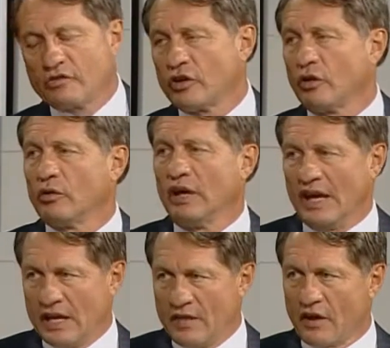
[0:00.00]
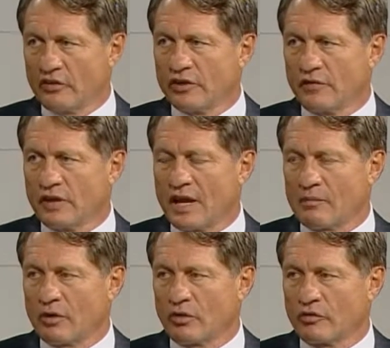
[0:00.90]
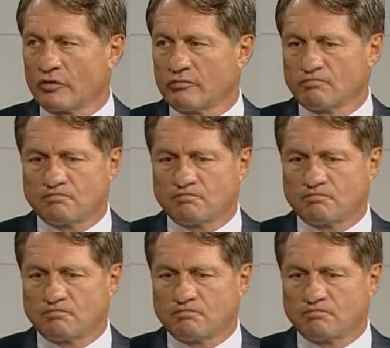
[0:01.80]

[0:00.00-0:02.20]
So 80,000 different chemicals.